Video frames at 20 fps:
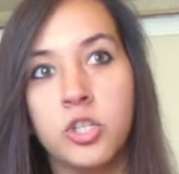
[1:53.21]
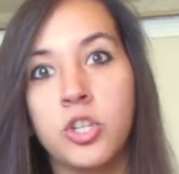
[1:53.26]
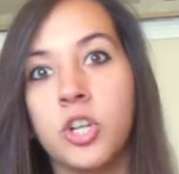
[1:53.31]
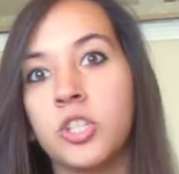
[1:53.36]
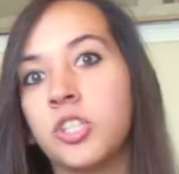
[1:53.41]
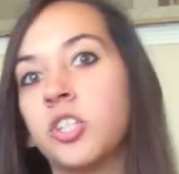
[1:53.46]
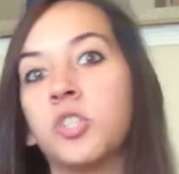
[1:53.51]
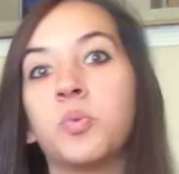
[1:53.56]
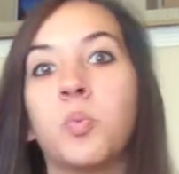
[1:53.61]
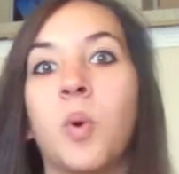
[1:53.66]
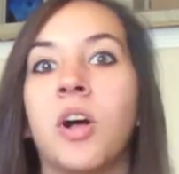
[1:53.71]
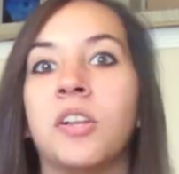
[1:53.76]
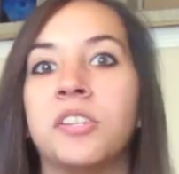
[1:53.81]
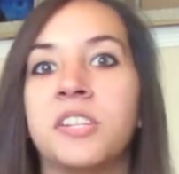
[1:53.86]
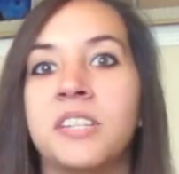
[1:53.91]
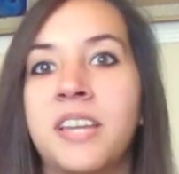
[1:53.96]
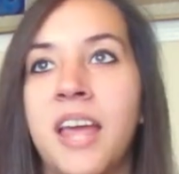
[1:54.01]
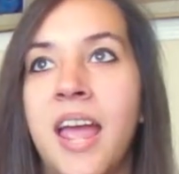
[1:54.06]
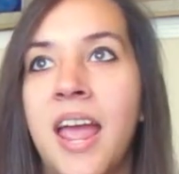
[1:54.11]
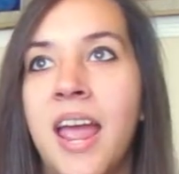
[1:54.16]
just as well
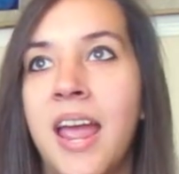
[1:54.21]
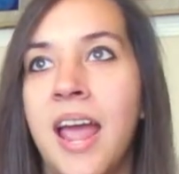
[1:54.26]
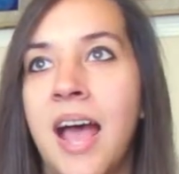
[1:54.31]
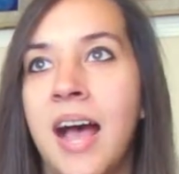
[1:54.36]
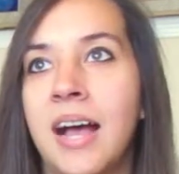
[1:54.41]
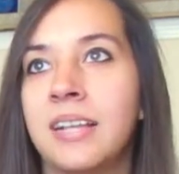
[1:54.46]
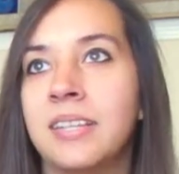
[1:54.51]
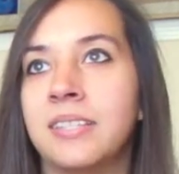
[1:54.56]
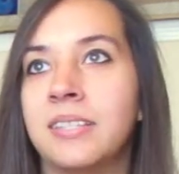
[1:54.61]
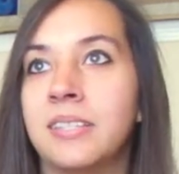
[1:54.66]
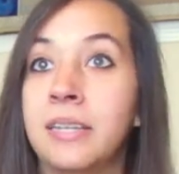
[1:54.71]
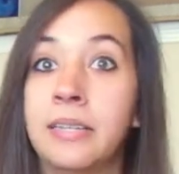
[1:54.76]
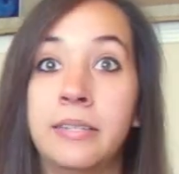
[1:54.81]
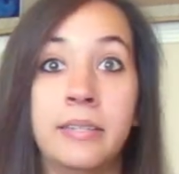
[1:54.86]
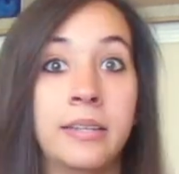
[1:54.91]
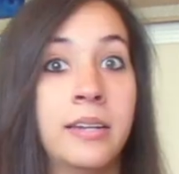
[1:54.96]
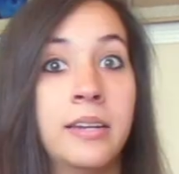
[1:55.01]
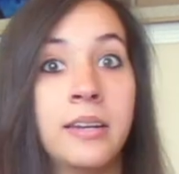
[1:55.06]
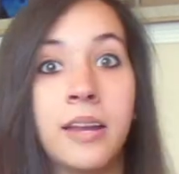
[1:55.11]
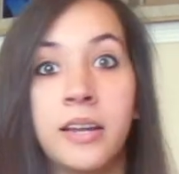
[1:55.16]
today as it did in